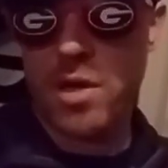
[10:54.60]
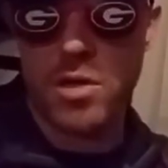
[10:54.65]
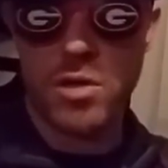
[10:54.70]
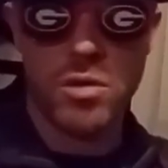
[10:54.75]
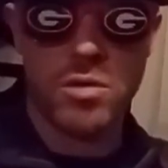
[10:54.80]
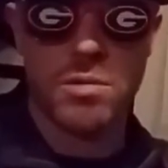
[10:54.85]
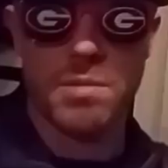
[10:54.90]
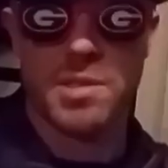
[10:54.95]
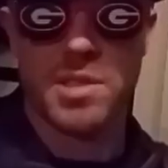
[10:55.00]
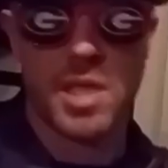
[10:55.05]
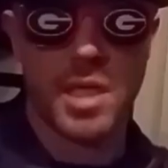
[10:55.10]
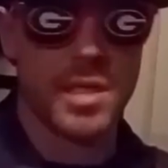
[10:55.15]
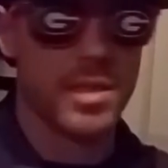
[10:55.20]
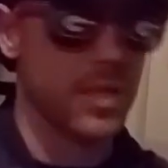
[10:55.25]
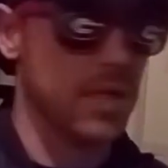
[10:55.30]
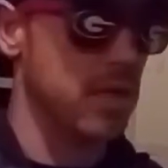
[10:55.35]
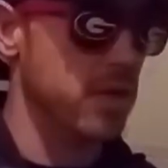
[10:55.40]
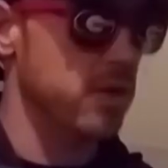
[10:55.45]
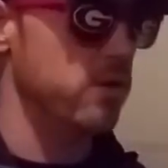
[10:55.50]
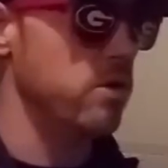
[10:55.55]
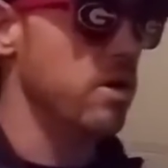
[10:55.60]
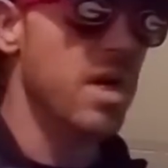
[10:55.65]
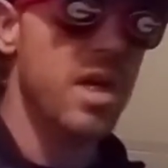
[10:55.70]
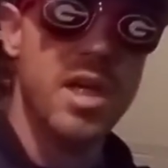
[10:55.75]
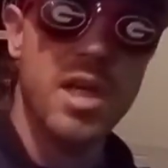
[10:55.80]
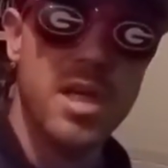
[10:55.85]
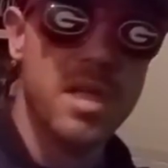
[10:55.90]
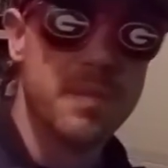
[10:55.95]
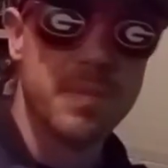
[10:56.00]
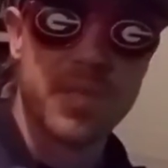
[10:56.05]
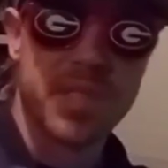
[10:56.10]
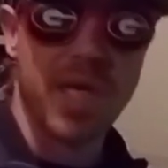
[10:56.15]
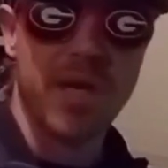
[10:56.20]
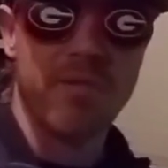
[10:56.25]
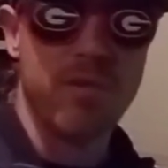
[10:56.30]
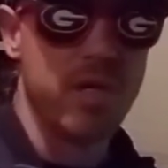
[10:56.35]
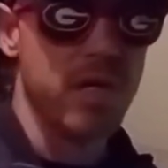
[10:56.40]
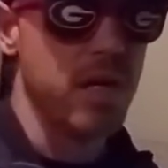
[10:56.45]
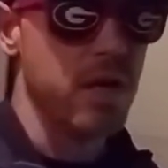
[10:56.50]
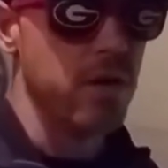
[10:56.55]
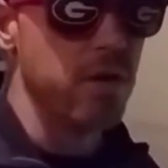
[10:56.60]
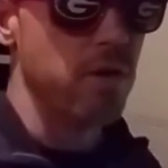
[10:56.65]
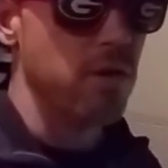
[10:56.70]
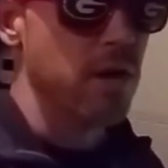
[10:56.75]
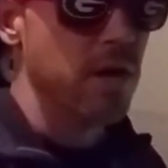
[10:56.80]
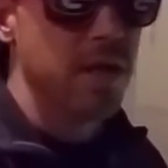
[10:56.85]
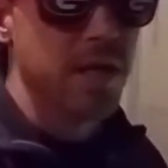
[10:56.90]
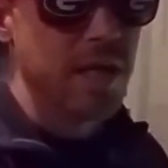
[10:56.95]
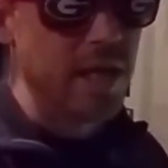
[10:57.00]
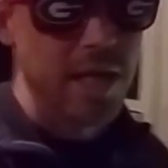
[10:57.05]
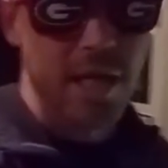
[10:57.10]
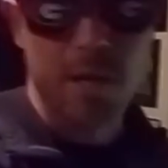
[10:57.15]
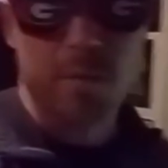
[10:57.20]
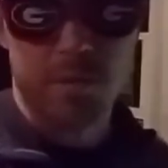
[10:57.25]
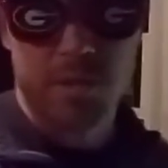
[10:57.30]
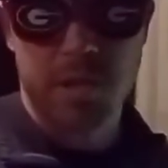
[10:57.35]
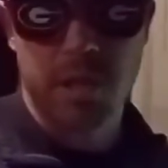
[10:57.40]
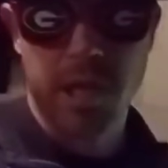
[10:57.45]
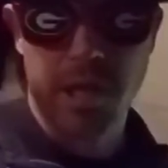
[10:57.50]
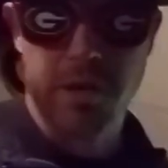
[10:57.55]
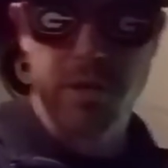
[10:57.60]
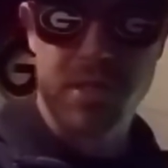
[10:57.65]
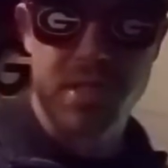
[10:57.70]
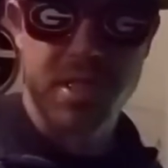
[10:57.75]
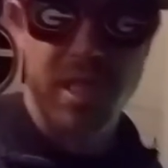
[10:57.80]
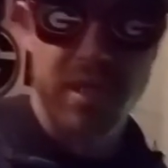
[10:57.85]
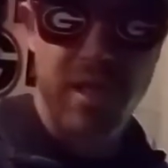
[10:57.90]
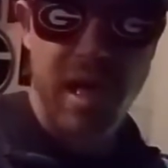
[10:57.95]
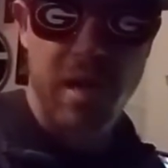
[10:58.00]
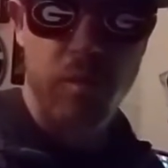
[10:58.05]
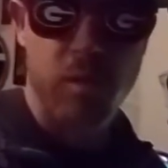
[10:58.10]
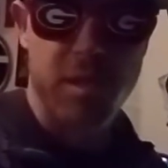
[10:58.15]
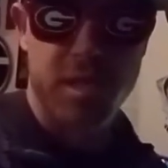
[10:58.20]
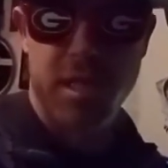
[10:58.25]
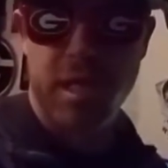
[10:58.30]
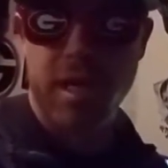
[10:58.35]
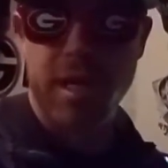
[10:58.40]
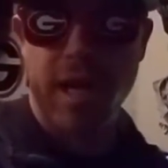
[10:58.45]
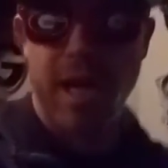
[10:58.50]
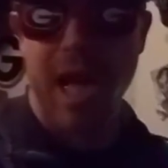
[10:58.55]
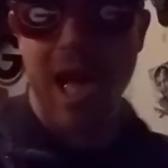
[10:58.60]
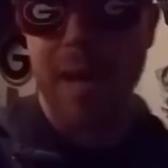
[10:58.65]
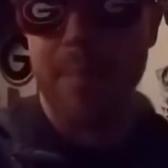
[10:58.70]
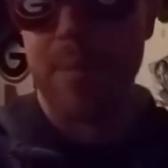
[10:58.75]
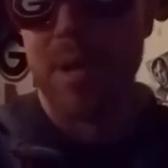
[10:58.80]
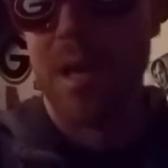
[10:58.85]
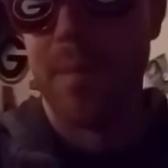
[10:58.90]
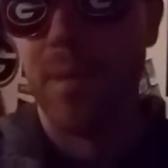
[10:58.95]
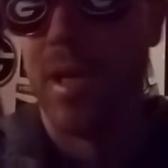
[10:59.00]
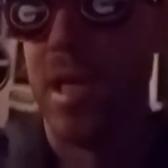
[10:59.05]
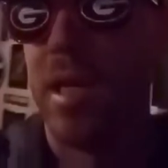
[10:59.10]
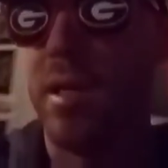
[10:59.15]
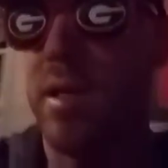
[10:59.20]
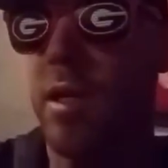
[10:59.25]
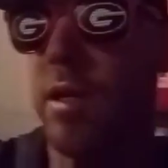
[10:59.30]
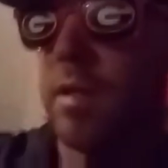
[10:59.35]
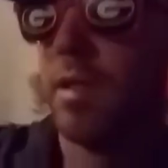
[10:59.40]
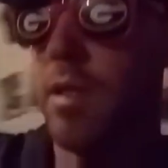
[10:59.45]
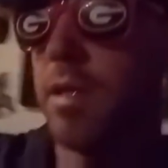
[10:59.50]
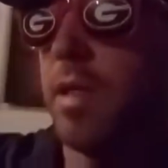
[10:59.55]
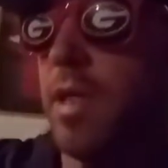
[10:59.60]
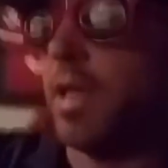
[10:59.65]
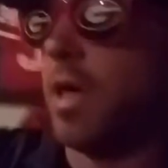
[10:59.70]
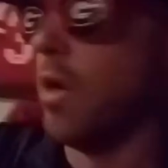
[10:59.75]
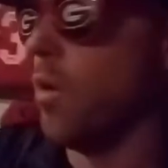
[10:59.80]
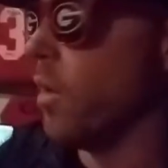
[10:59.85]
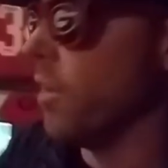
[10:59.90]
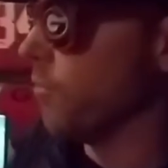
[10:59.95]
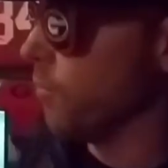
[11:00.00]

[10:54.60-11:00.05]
and 0, 6 and 0, 7 and 0, it was clear to see that wasn't going to happen. I mean, it, you know,